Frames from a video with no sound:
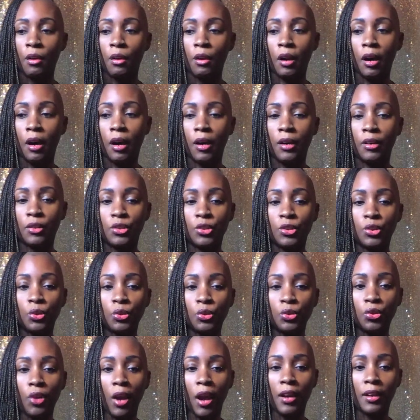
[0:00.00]
to
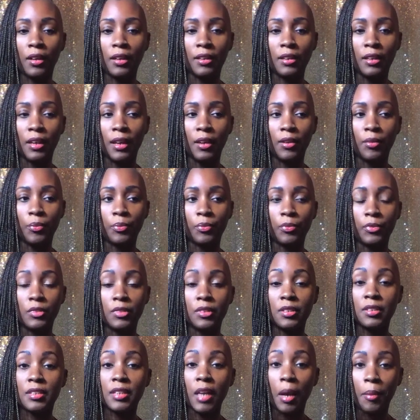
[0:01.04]
try to get
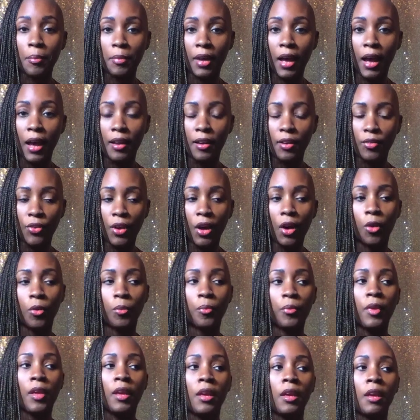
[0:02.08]
some kind of help.
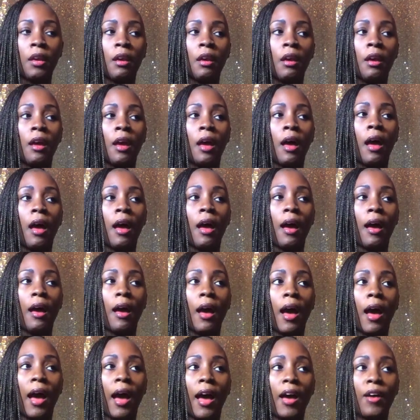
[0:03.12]

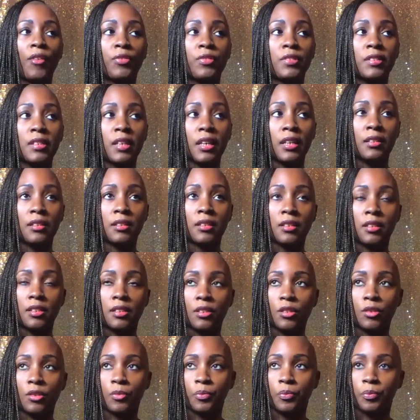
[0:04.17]
I've
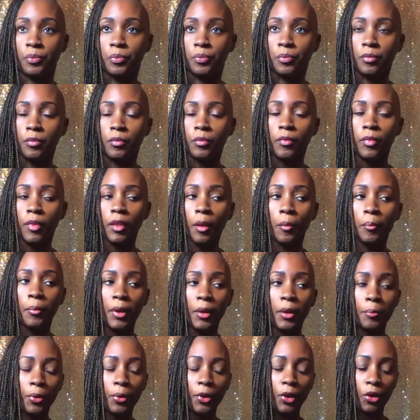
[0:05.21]
since
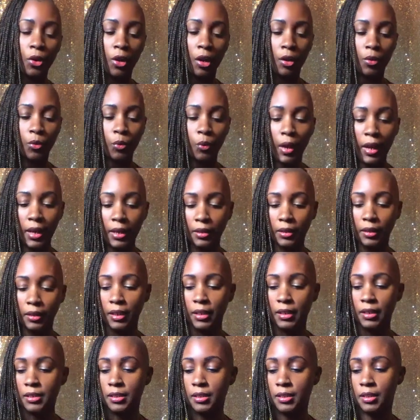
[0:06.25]
been put on wait
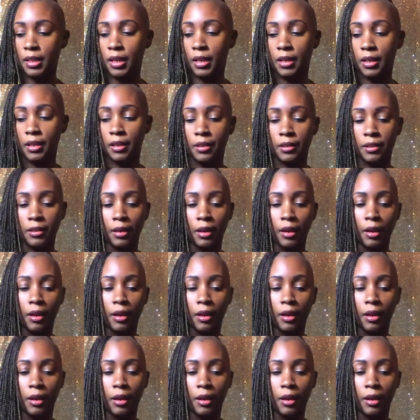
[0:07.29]
list, and